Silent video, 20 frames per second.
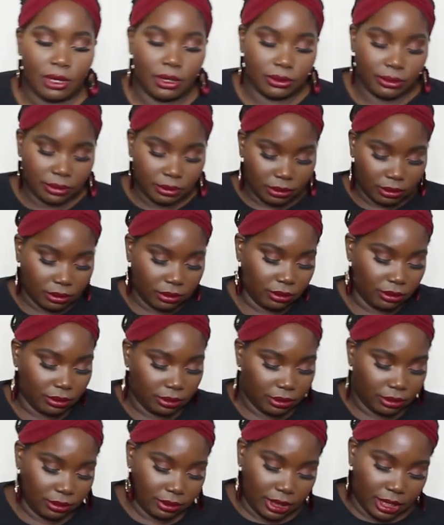Ooh,
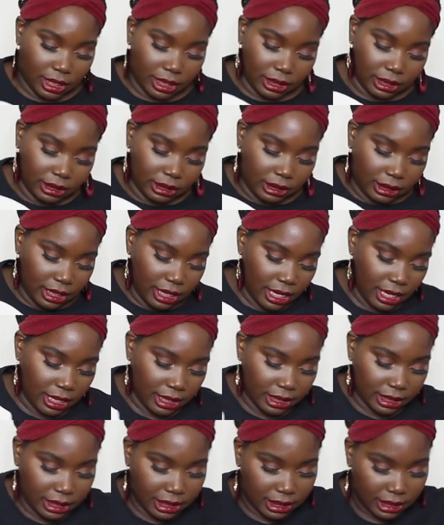oh, okay.
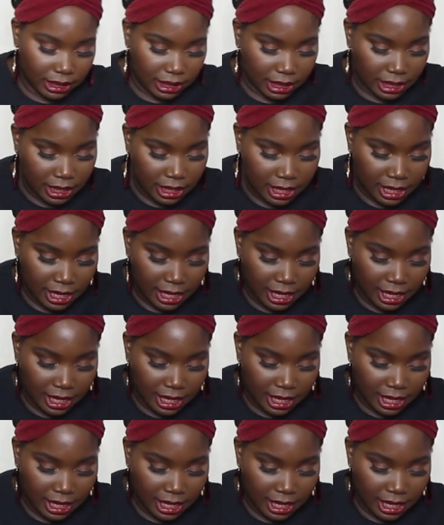Let's see.